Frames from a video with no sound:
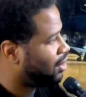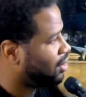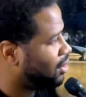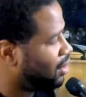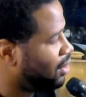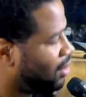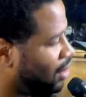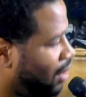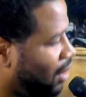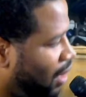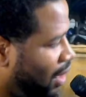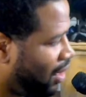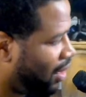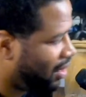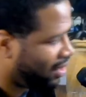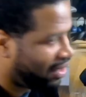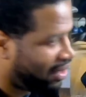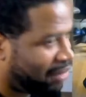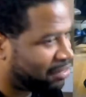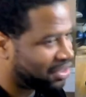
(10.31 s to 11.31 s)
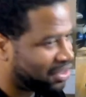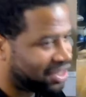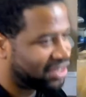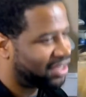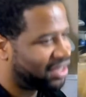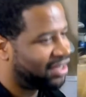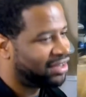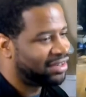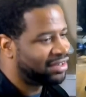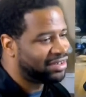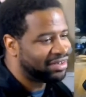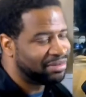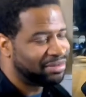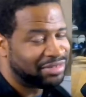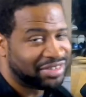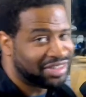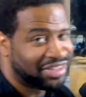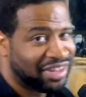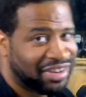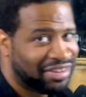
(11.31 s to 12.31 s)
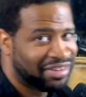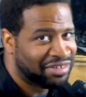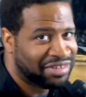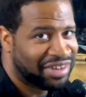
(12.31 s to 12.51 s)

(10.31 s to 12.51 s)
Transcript: I'm just kidding. I'm just kidding.